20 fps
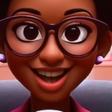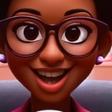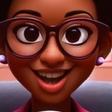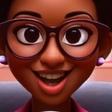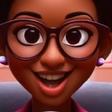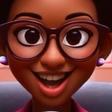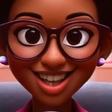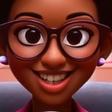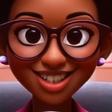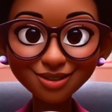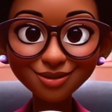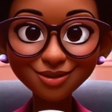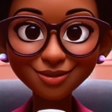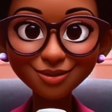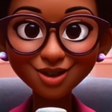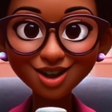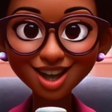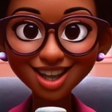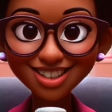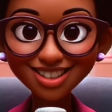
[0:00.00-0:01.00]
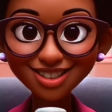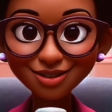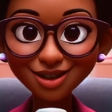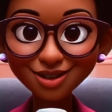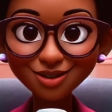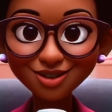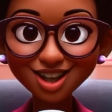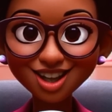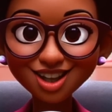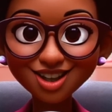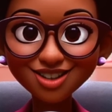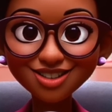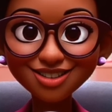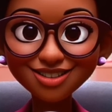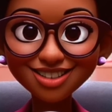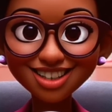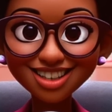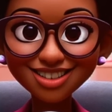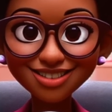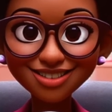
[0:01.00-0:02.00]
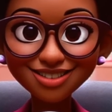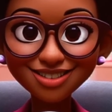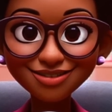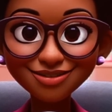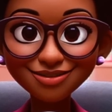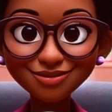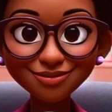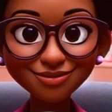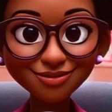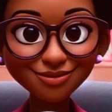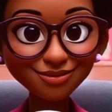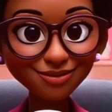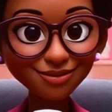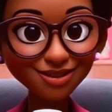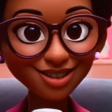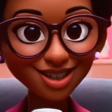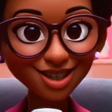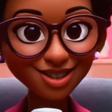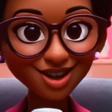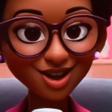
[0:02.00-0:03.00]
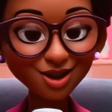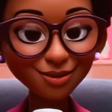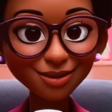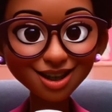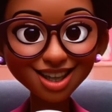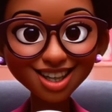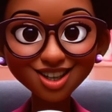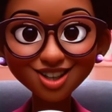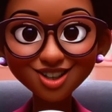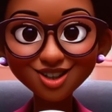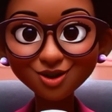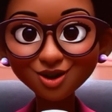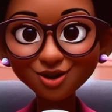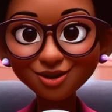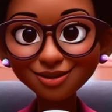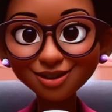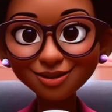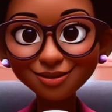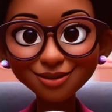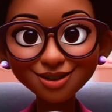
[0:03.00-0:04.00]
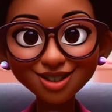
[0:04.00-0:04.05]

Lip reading: Her husband brags about her and says, "There are many good women,